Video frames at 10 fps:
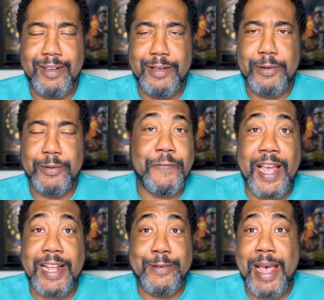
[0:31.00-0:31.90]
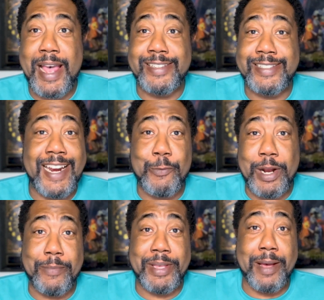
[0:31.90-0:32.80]
The fact of the matter is I didn't
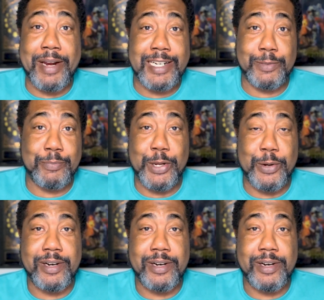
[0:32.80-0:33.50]
want to become an entrepreneur.